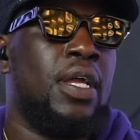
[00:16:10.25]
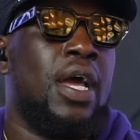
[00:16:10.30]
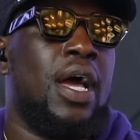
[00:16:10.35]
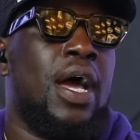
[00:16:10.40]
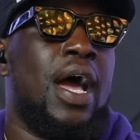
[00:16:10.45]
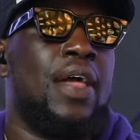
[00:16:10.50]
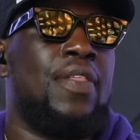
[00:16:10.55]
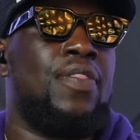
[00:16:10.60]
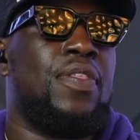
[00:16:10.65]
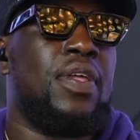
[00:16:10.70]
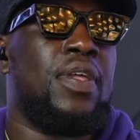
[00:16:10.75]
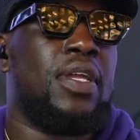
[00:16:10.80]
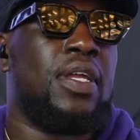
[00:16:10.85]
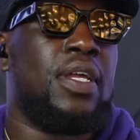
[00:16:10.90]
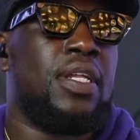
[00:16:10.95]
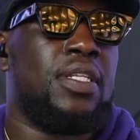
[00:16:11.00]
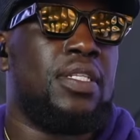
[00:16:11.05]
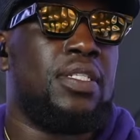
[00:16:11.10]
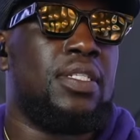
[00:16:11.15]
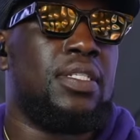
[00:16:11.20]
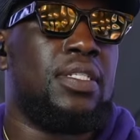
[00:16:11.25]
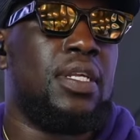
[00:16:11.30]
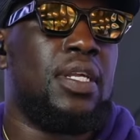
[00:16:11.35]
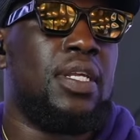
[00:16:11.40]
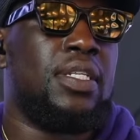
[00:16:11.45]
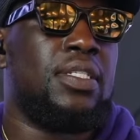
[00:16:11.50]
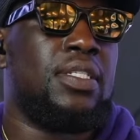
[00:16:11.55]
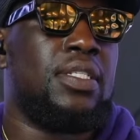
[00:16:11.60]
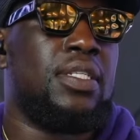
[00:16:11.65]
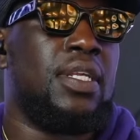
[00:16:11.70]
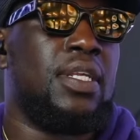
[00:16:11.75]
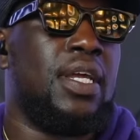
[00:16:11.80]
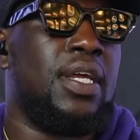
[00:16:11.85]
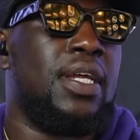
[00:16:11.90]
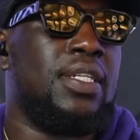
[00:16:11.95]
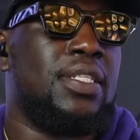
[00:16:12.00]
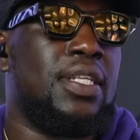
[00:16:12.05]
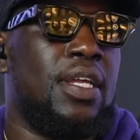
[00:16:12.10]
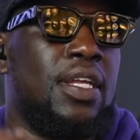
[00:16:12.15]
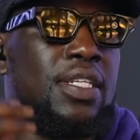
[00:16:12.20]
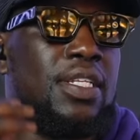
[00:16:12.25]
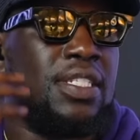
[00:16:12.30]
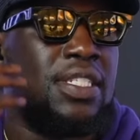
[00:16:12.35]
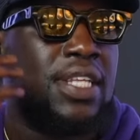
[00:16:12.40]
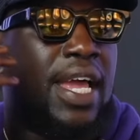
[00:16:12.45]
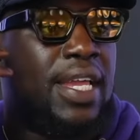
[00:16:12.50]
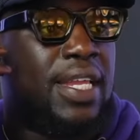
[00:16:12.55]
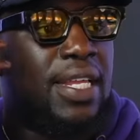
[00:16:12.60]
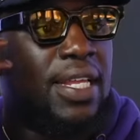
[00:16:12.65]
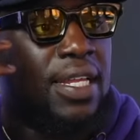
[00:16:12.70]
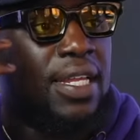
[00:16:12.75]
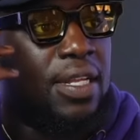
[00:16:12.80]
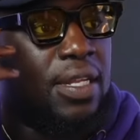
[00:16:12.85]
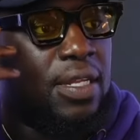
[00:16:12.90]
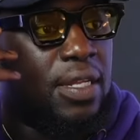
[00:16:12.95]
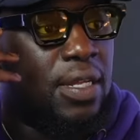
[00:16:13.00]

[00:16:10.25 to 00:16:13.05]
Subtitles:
I think it's a psyche.